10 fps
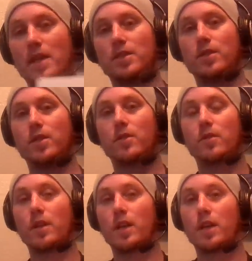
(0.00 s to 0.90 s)
that makes you
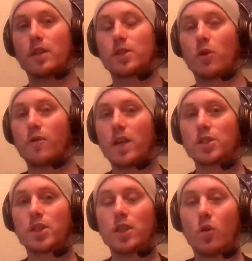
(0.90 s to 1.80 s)
you. So
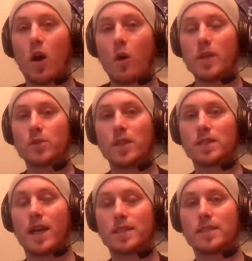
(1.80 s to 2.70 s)
eventually, you'll always
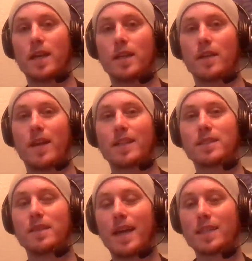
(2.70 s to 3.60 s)
reach that state again.
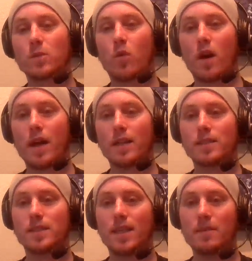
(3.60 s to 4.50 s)
That's why
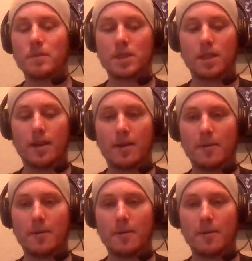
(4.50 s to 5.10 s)
it seems